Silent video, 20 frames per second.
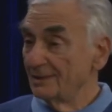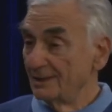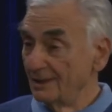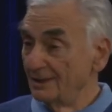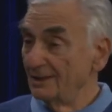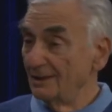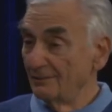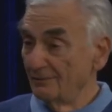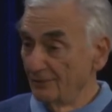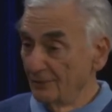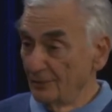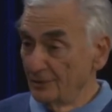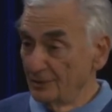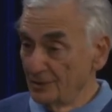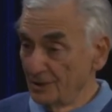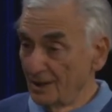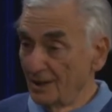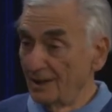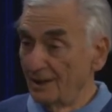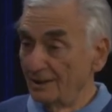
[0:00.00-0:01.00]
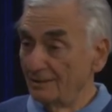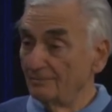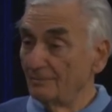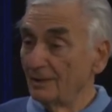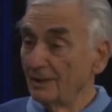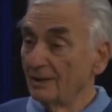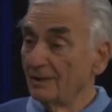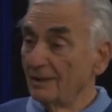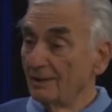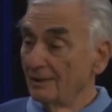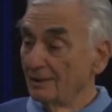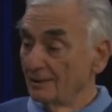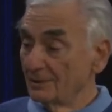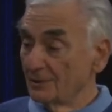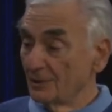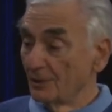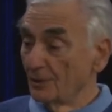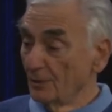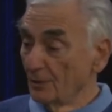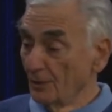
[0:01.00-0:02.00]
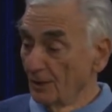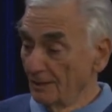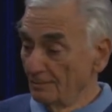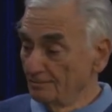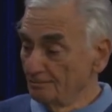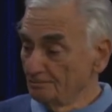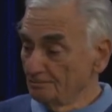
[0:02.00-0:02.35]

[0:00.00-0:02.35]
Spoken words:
in their food chain. So